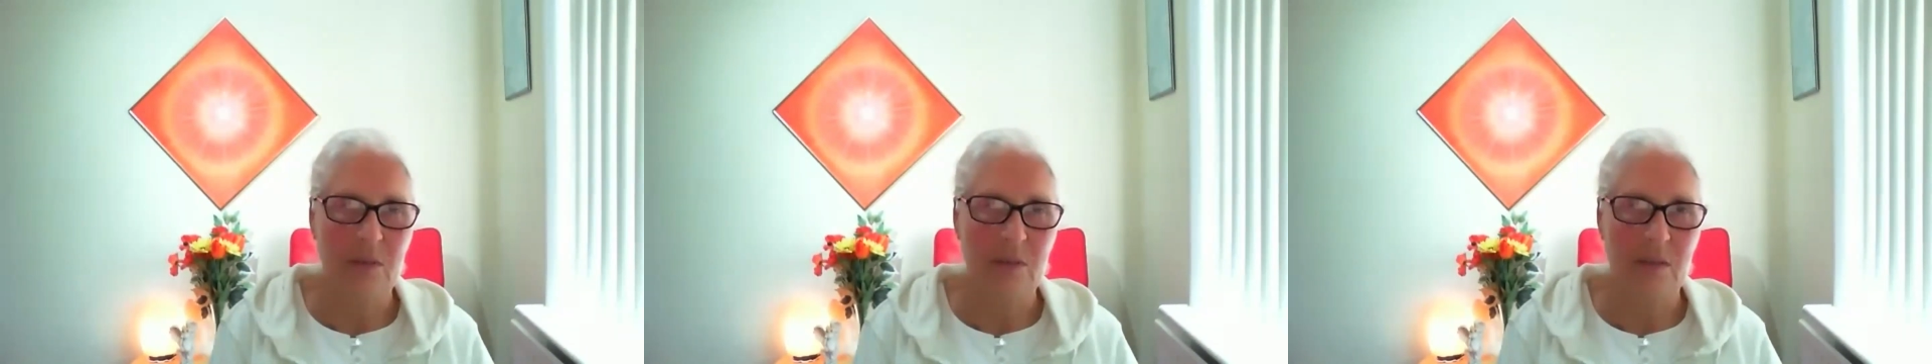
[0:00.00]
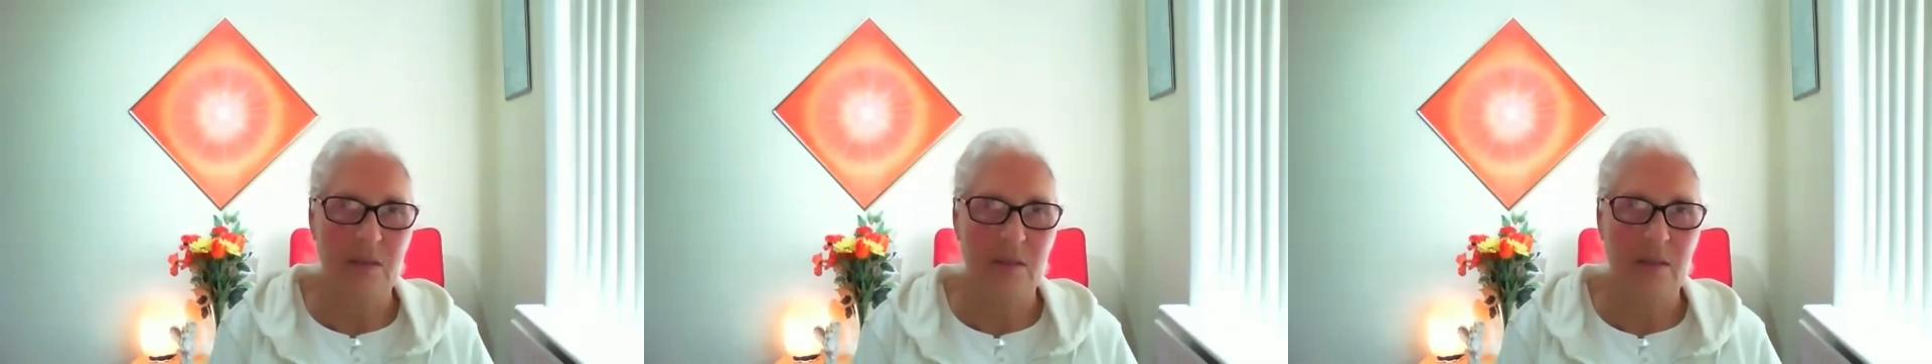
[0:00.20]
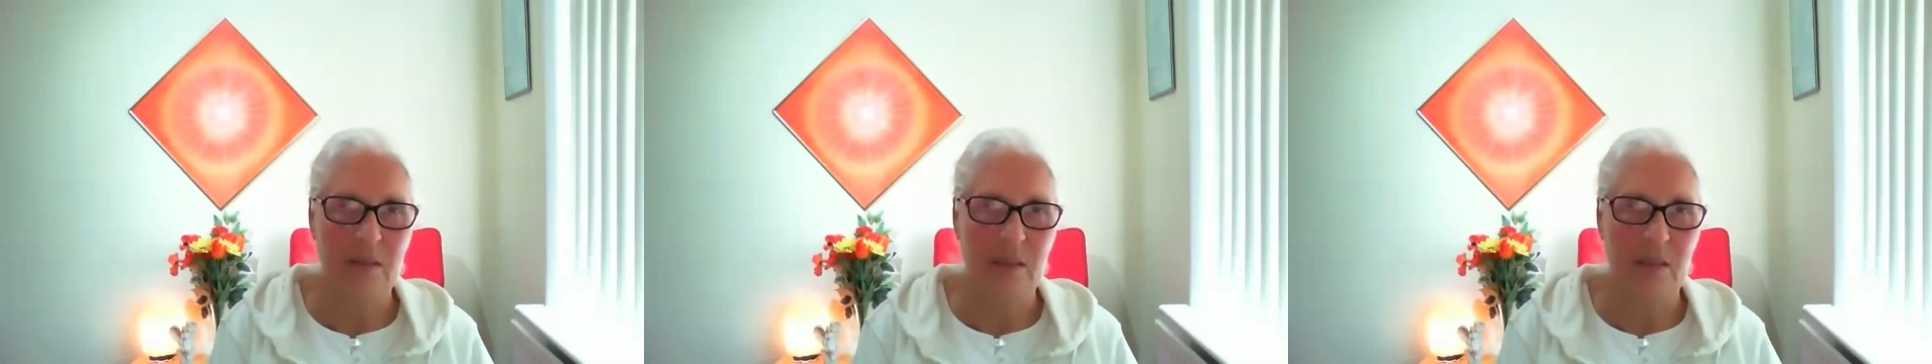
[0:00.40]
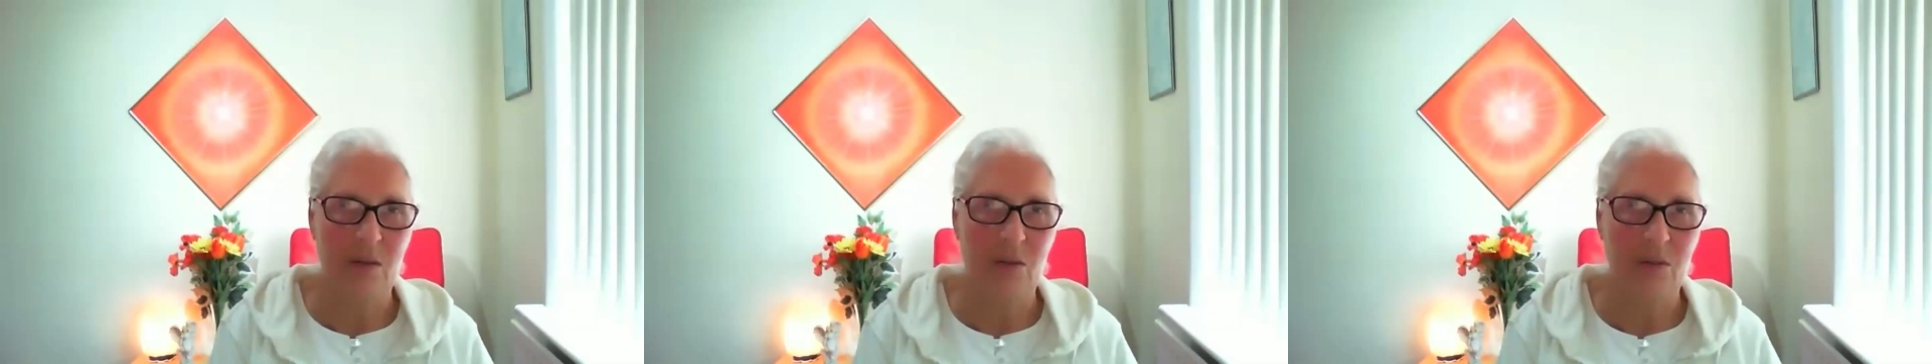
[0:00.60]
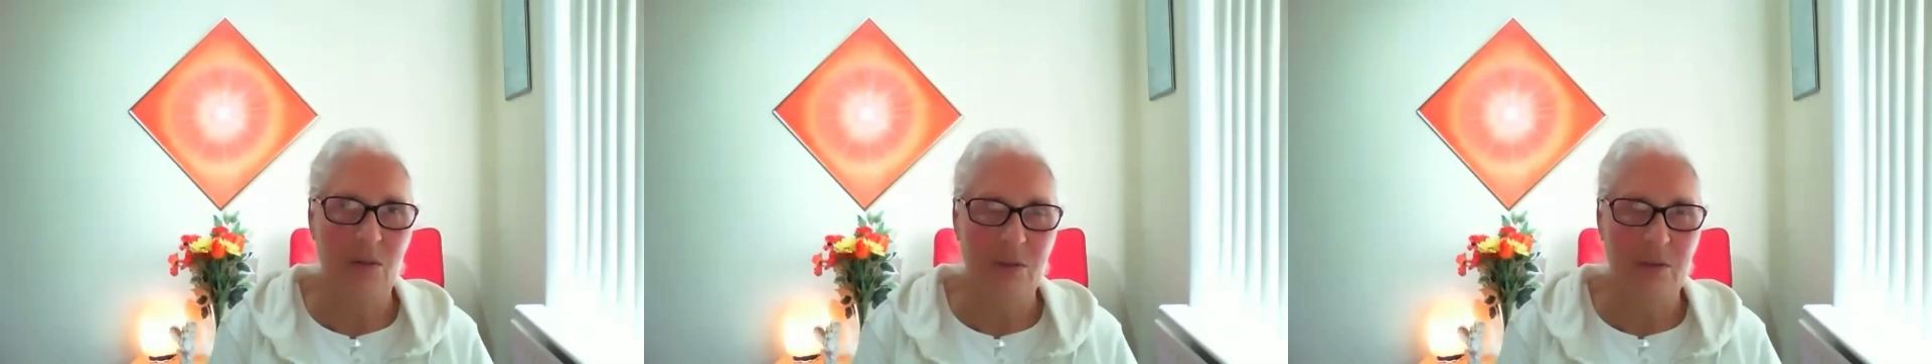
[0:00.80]
dancing,
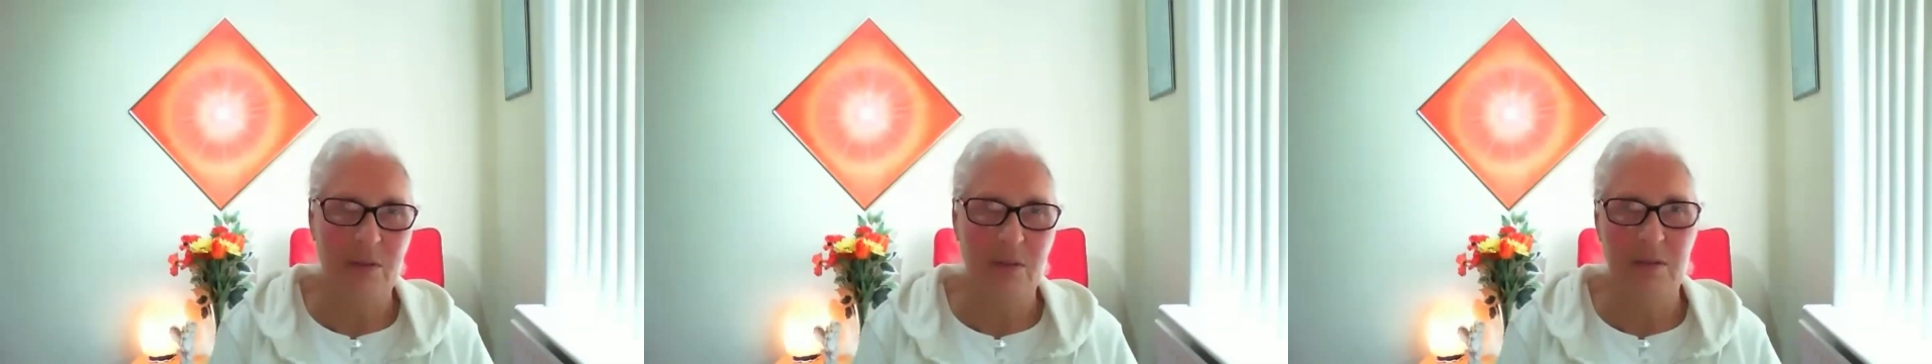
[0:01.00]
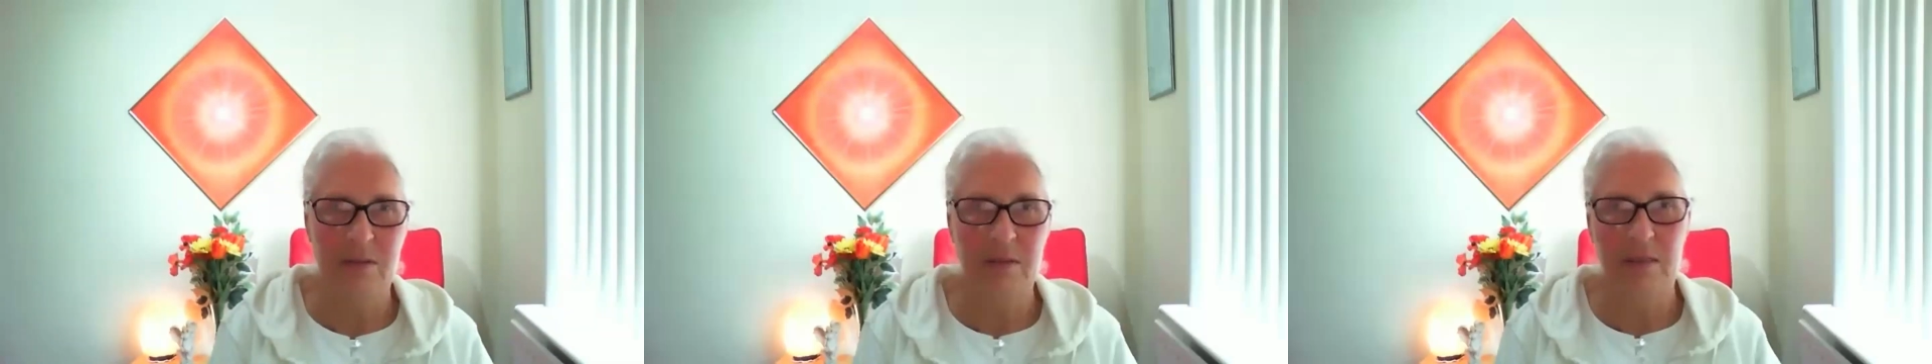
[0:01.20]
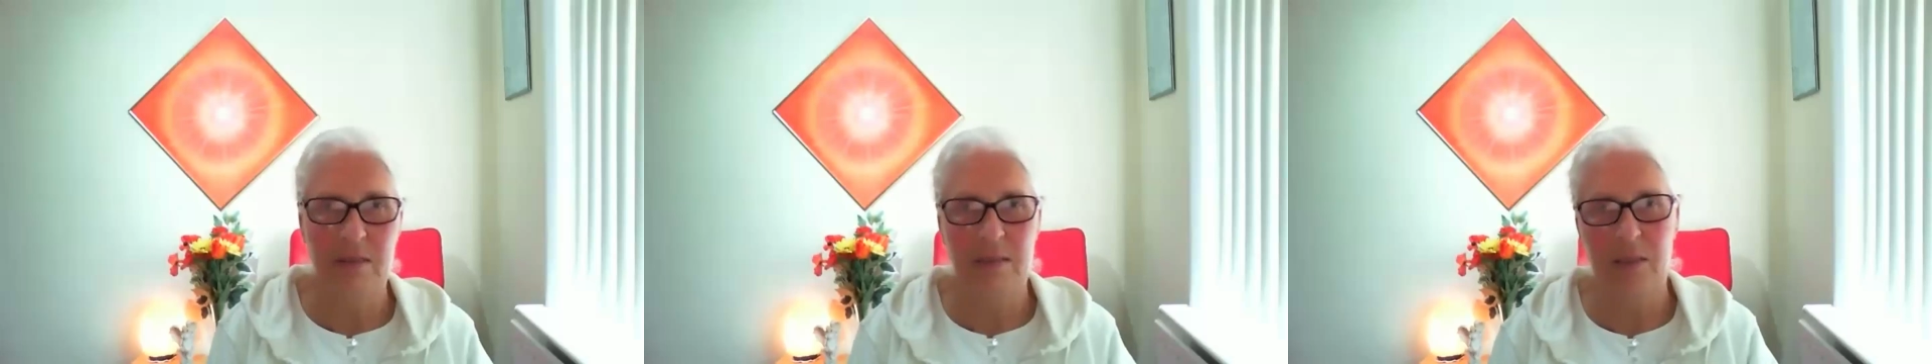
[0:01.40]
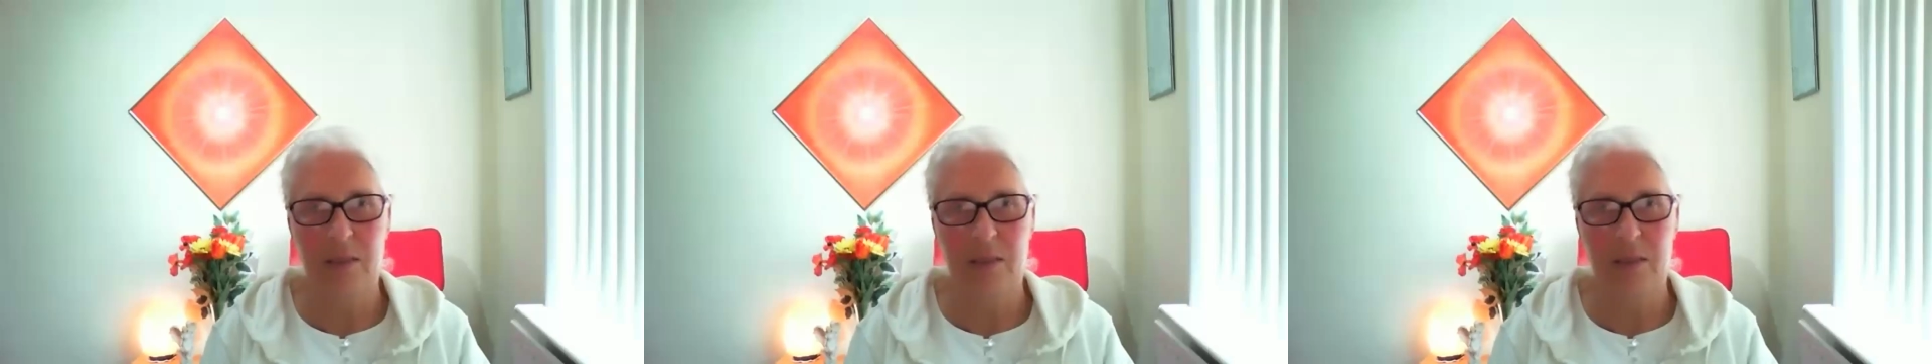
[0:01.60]
or the dancing